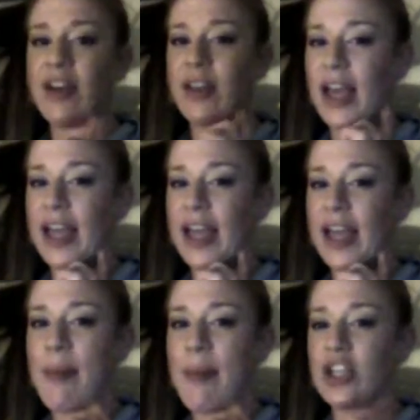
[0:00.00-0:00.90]
it like at
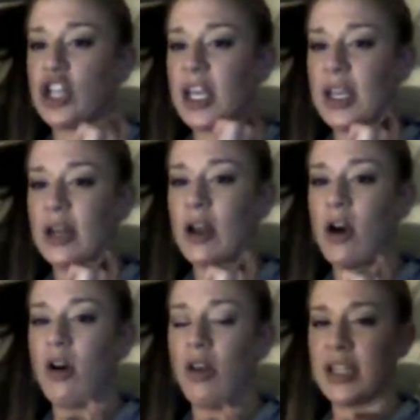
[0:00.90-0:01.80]
my chin
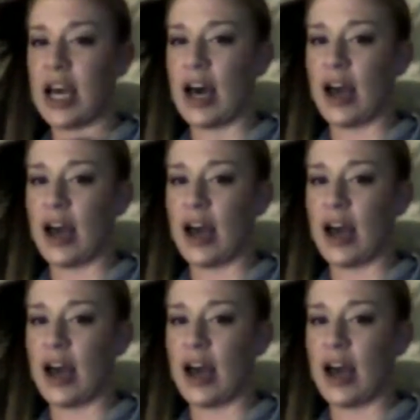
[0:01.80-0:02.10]
all the time.